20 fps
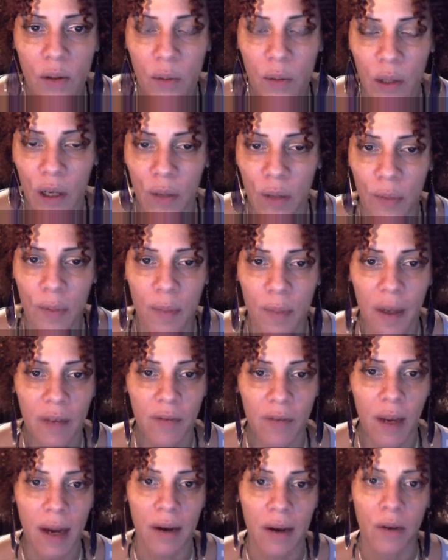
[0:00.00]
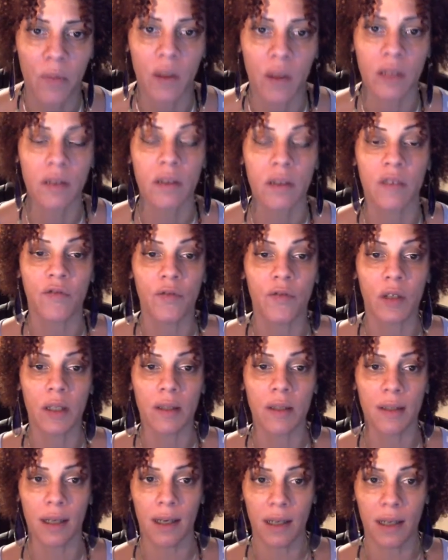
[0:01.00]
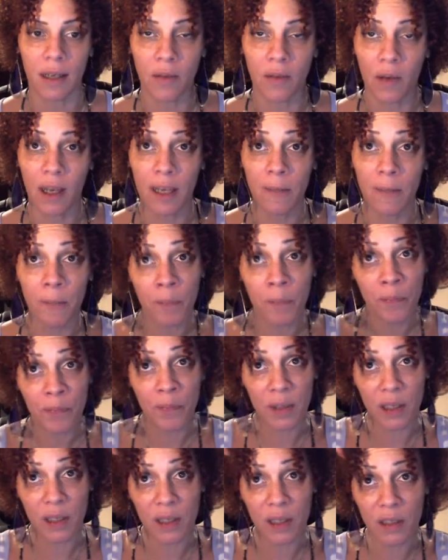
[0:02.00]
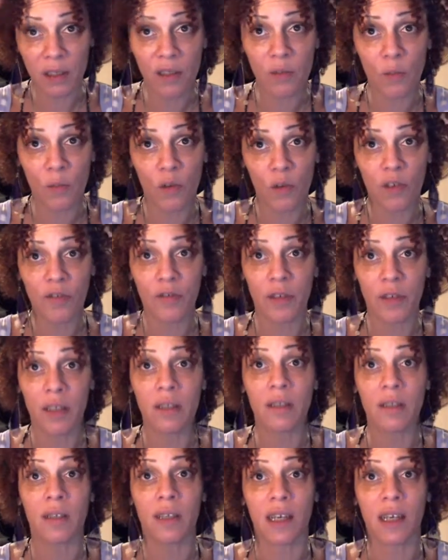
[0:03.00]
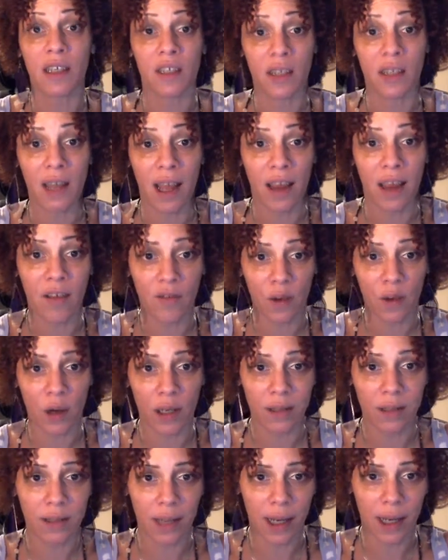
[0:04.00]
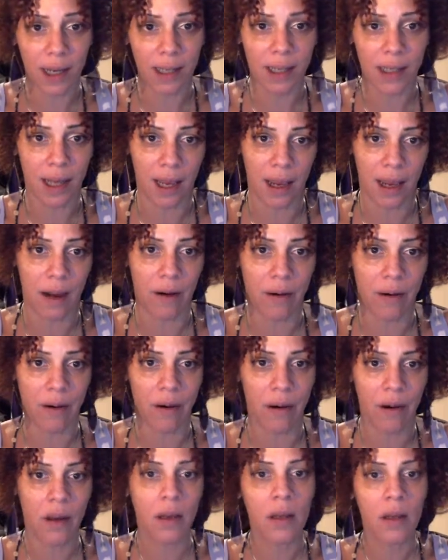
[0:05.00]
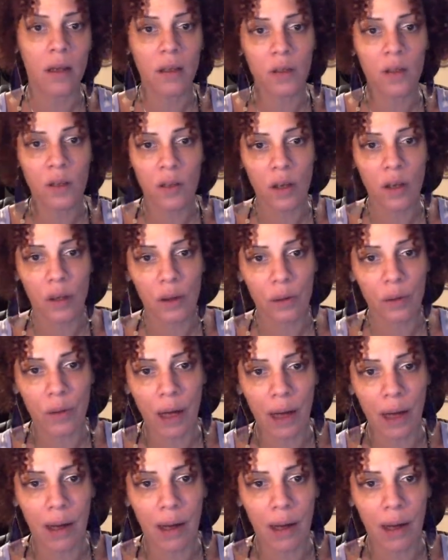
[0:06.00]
were open. My hair wants to frizz anyway, but this is more frizz than I should have on second day hair. So